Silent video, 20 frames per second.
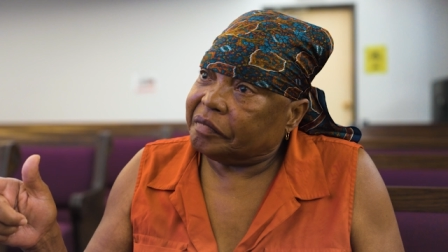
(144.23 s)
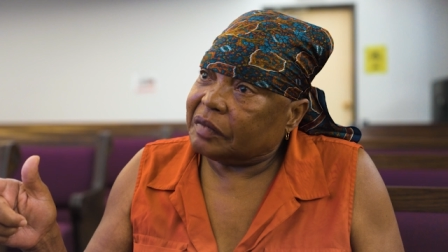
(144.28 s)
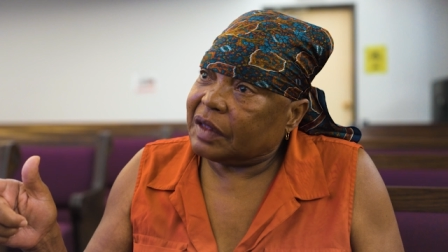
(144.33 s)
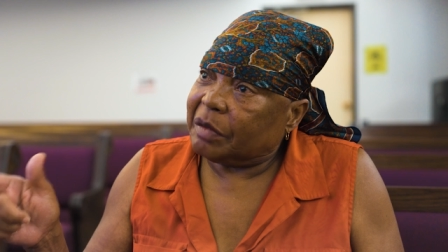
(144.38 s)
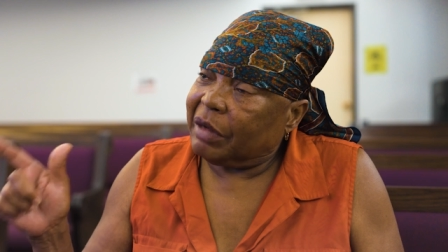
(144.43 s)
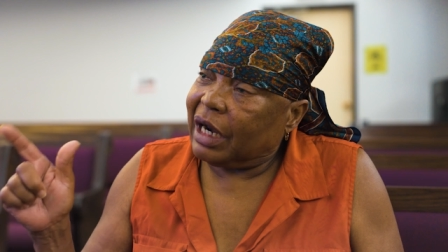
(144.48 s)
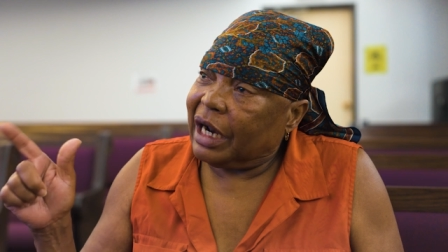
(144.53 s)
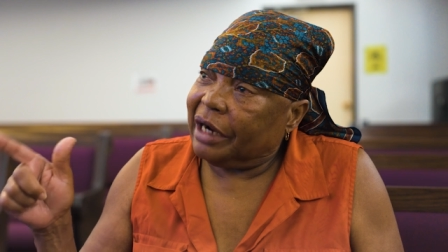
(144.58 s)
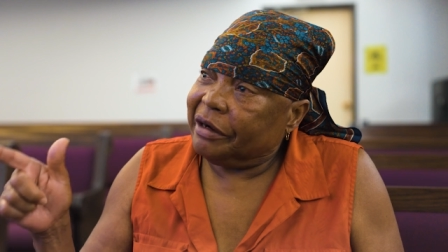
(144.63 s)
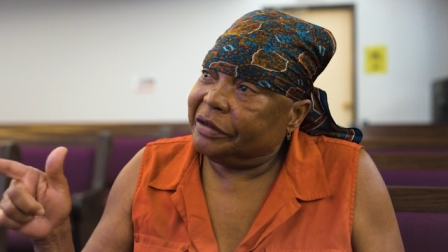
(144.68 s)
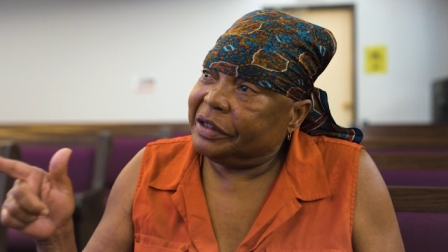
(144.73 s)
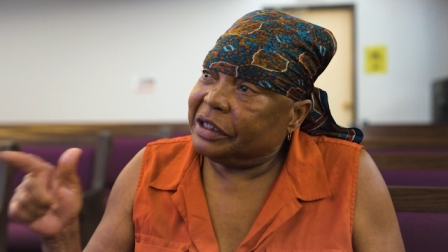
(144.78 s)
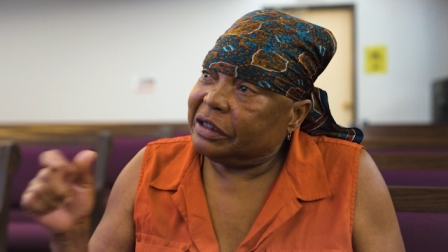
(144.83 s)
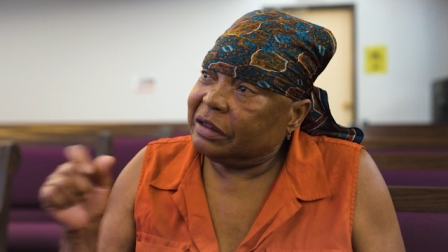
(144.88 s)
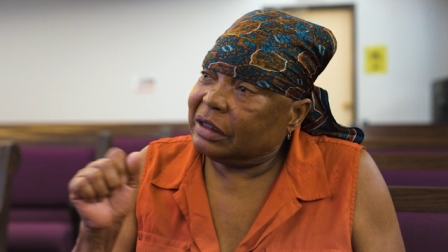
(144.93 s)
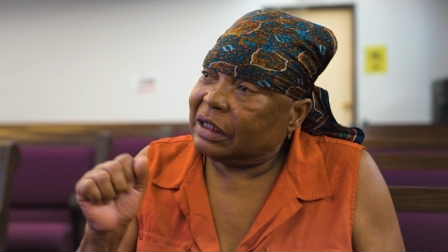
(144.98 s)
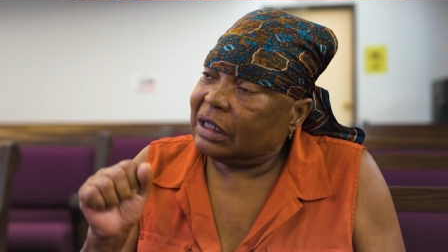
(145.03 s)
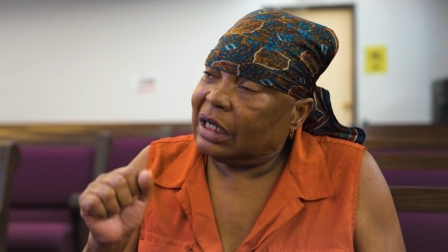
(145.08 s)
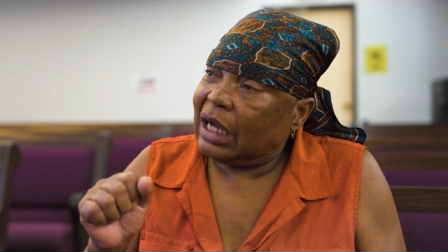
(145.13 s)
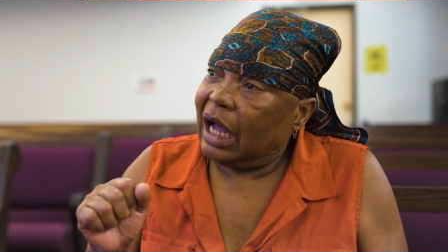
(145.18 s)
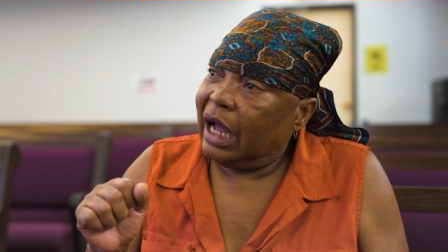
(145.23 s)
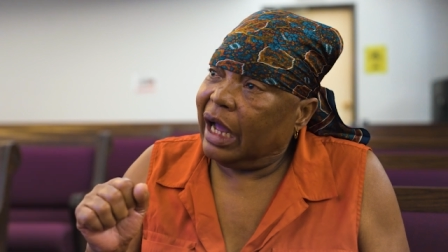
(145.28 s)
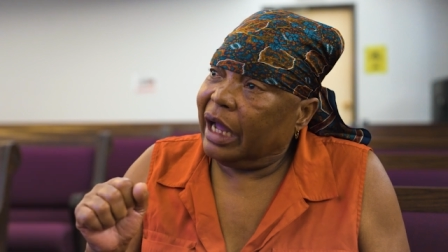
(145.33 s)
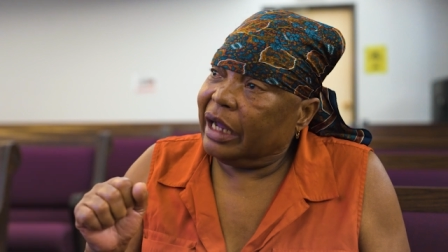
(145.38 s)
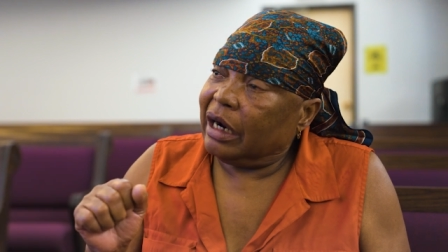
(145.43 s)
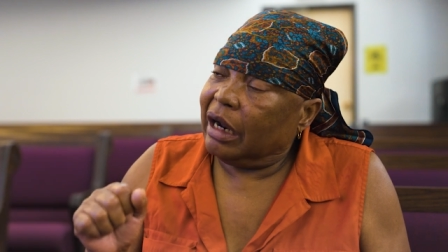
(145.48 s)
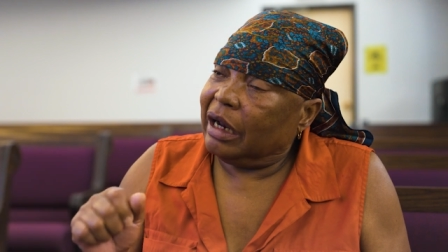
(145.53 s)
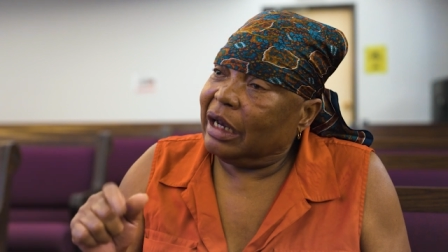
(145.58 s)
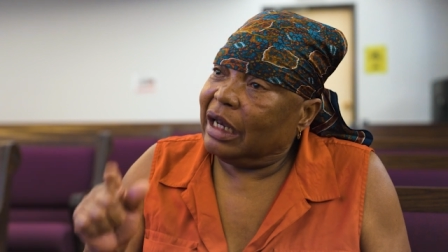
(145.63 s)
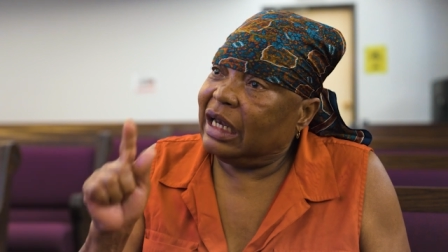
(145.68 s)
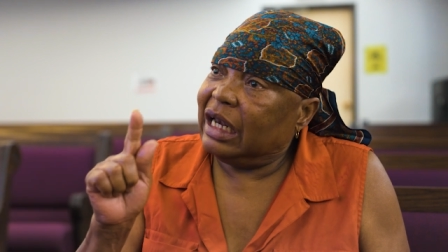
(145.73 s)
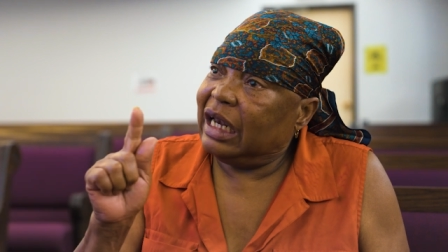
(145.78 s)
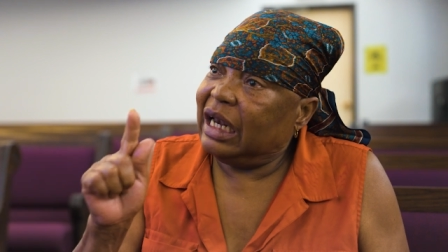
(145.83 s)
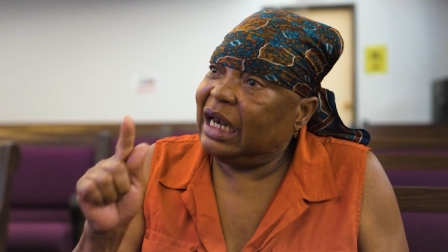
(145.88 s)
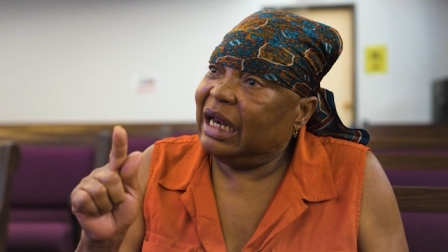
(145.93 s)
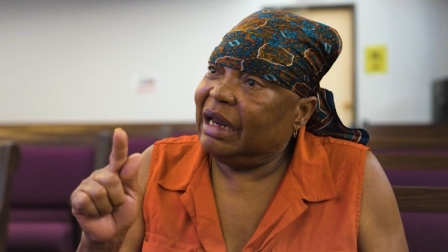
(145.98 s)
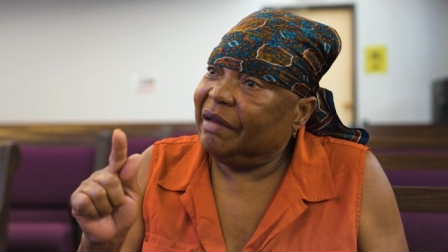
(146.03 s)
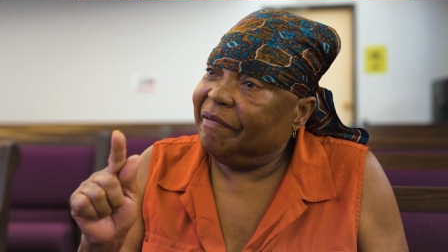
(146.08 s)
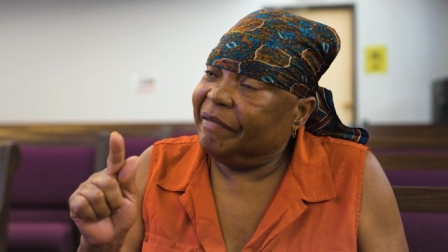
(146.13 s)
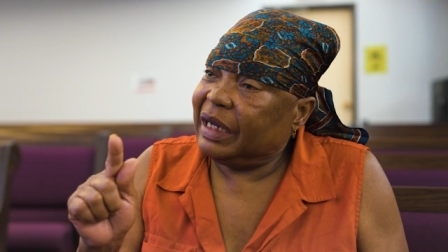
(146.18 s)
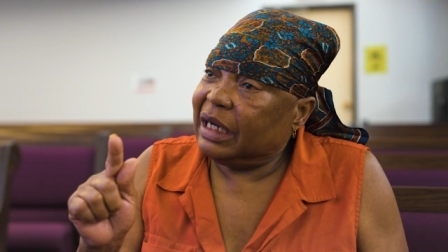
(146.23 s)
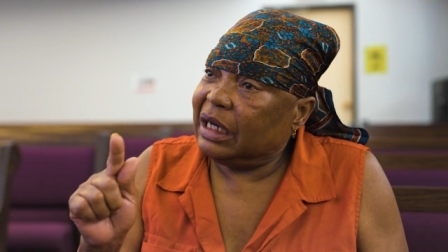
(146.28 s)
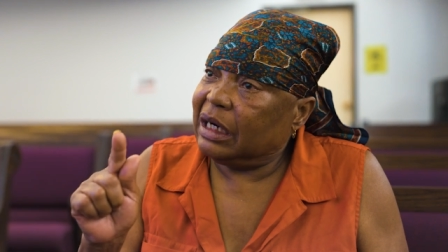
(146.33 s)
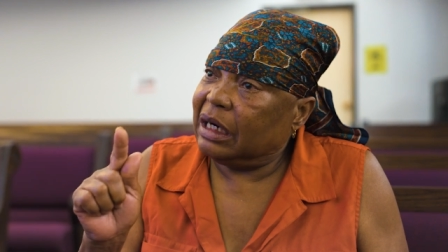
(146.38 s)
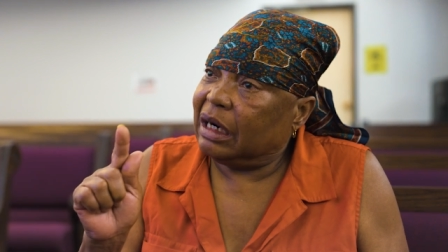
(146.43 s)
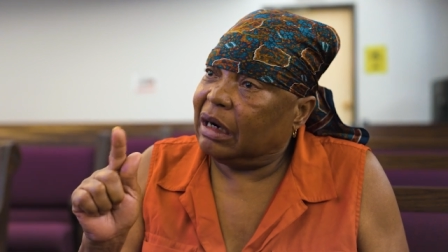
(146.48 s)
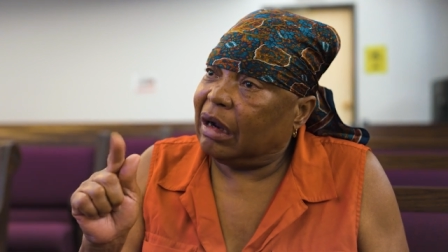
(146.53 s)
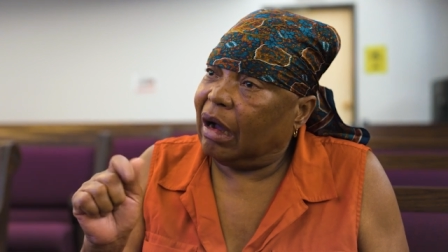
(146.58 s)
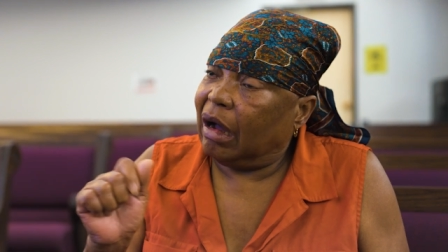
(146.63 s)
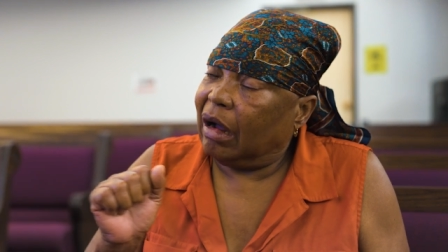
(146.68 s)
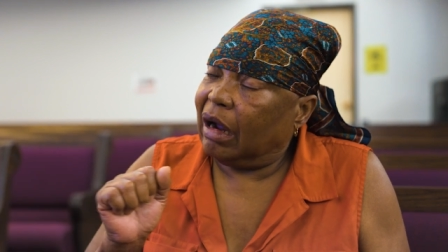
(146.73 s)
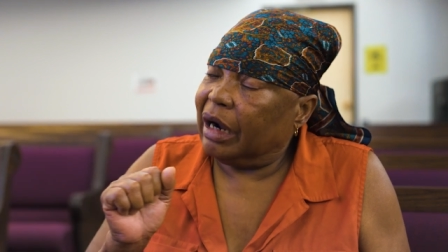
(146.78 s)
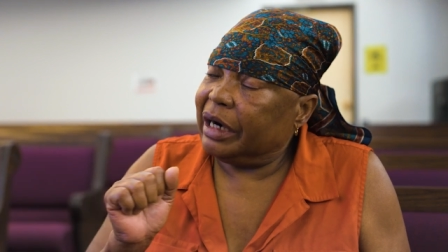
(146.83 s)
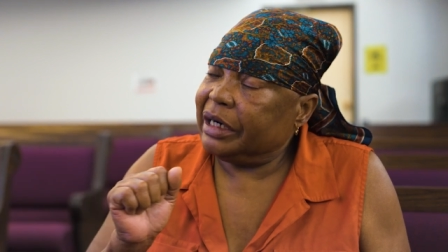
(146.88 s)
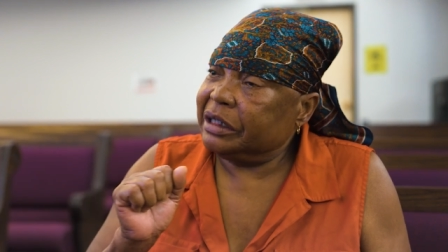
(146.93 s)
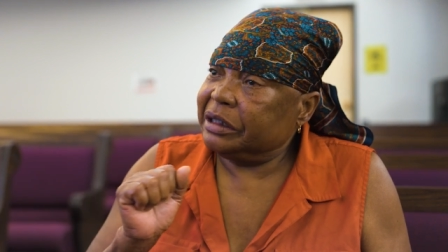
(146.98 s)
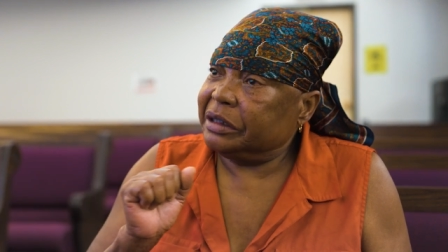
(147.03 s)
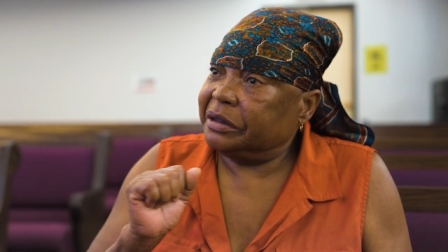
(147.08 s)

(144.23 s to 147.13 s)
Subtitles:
But I know there's a God, a living God.